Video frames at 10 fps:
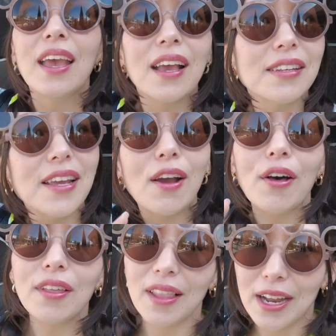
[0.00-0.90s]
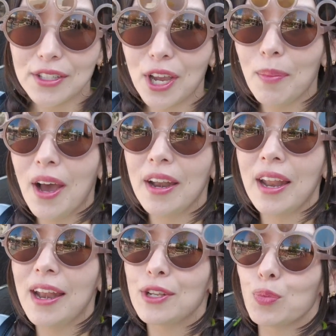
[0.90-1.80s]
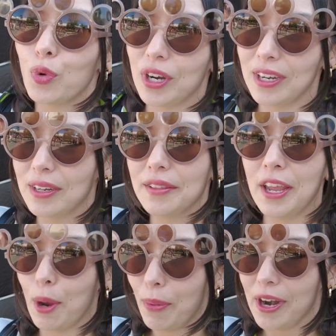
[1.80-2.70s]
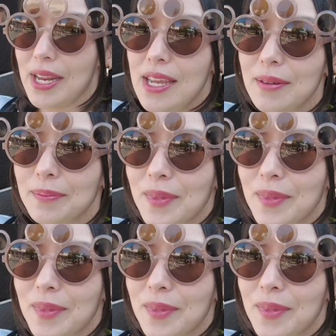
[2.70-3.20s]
because like all the lights come on and it's more like a party.